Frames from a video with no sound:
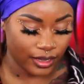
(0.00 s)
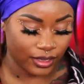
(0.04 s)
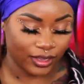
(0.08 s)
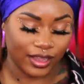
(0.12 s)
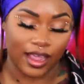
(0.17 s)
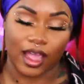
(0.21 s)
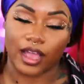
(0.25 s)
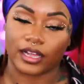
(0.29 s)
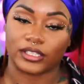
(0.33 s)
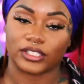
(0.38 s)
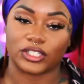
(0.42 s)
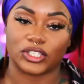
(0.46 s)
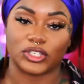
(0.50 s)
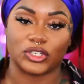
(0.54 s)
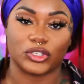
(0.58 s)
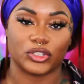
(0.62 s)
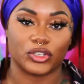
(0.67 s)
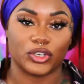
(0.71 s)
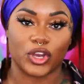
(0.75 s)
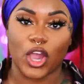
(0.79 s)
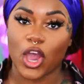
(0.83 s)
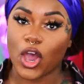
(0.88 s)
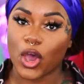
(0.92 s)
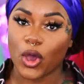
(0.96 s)
Y'all
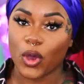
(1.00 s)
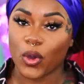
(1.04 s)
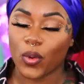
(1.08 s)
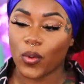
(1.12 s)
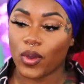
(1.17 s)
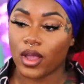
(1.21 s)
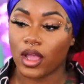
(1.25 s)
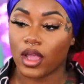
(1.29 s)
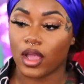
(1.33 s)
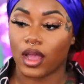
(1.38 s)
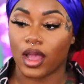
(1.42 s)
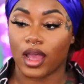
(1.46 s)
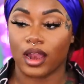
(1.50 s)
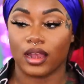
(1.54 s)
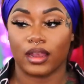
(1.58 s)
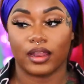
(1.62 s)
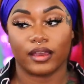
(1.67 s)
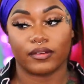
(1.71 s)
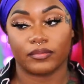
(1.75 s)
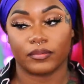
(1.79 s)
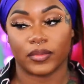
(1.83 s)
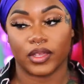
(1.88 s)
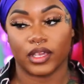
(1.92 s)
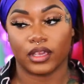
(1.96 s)
know I
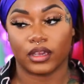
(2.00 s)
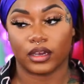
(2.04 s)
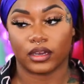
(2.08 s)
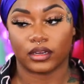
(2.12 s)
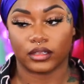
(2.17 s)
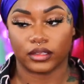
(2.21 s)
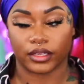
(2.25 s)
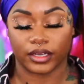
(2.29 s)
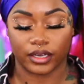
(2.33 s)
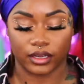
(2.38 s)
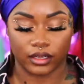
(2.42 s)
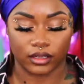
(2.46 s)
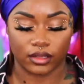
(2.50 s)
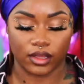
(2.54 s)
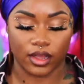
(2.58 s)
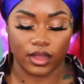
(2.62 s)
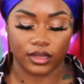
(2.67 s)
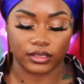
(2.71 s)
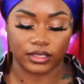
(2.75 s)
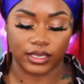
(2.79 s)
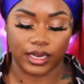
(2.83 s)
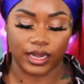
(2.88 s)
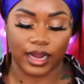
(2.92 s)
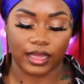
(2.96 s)
love me a clear
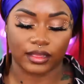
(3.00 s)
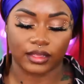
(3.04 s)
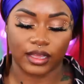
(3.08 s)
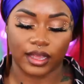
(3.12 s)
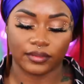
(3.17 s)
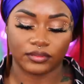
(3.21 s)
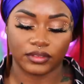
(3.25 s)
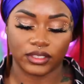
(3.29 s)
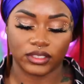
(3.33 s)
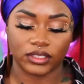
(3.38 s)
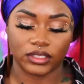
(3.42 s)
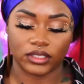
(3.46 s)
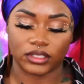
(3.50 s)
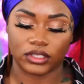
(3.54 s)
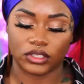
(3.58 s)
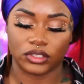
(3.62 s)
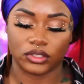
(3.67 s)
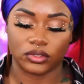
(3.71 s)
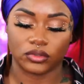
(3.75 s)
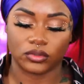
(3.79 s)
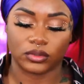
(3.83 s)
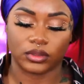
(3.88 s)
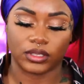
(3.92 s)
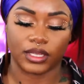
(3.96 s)
gloss, and I love to just
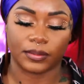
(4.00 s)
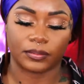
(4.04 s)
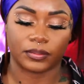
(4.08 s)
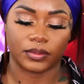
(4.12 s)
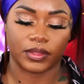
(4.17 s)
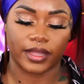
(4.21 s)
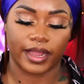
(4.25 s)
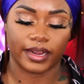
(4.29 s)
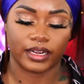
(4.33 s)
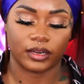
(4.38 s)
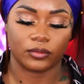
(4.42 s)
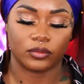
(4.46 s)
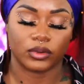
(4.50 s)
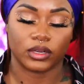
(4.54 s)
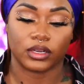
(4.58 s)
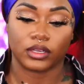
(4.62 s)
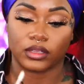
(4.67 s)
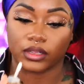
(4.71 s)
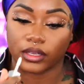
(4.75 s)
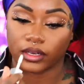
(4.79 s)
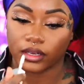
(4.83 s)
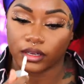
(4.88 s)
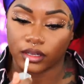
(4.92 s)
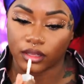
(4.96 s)
do lip liner with
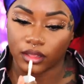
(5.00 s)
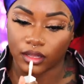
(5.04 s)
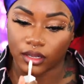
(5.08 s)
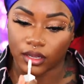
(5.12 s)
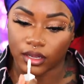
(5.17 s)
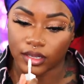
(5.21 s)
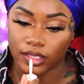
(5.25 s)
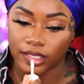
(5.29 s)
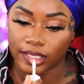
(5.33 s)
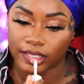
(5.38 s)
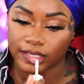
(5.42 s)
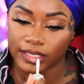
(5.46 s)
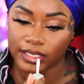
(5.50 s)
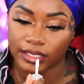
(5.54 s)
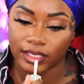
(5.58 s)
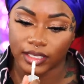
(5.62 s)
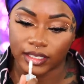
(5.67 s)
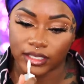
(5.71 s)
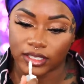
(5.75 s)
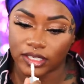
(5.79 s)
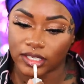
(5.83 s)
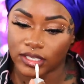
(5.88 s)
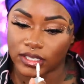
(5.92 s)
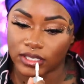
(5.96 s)
clear gloss. I think
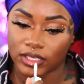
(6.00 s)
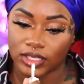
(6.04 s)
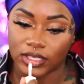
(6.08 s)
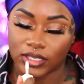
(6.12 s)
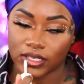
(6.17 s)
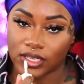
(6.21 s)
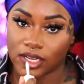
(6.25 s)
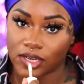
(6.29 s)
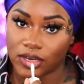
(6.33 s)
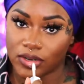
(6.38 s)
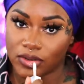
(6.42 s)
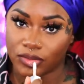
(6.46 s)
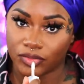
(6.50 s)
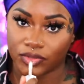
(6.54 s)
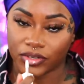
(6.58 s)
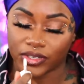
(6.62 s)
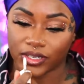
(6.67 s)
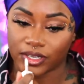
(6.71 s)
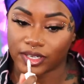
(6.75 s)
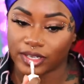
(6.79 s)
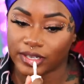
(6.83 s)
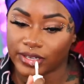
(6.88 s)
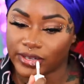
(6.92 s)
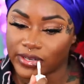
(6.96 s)
it's just so
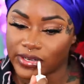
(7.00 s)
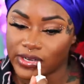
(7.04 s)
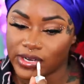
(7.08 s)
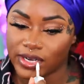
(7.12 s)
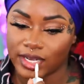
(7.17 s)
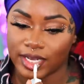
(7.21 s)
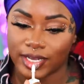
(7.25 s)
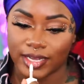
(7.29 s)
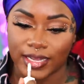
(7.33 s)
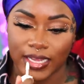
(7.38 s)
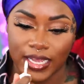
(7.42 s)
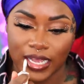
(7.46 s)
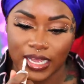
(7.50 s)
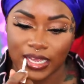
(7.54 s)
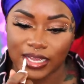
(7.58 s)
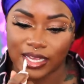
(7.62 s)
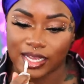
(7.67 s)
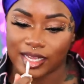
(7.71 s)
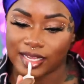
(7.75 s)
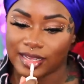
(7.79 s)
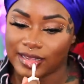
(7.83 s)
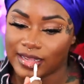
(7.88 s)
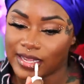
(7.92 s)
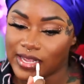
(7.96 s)
freaking cute.
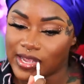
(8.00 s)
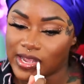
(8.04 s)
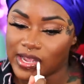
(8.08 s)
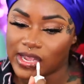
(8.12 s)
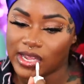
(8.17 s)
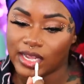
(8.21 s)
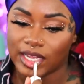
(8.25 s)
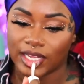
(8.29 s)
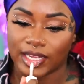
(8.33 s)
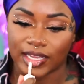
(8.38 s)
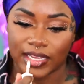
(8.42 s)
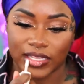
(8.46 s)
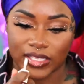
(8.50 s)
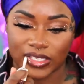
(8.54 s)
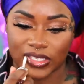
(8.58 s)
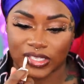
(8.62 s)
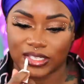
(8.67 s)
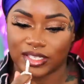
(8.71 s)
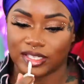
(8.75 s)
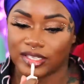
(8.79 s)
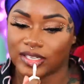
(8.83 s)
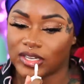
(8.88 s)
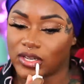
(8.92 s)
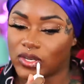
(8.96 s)
It's
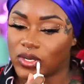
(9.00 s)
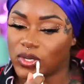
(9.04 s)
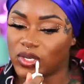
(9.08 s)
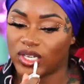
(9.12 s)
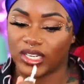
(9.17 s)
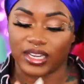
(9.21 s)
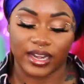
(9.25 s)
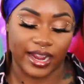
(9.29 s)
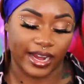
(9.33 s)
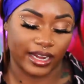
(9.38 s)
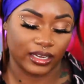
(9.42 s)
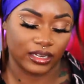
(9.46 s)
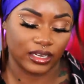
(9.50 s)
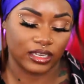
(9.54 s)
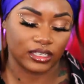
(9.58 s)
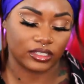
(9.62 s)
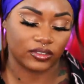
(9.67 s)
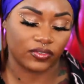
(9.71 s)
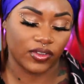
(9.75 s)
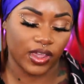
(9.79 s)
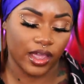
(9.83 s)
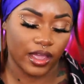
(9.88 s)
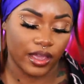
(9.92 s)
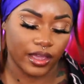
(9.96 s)
so
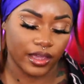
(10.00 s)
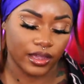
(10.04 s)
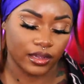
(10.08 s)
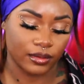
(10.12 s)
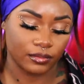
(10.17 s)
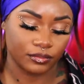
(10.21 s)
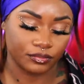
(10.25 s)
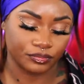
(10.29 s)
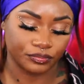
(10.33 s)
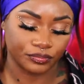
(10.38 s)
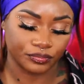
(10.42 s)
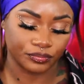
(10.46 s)
90s vibe.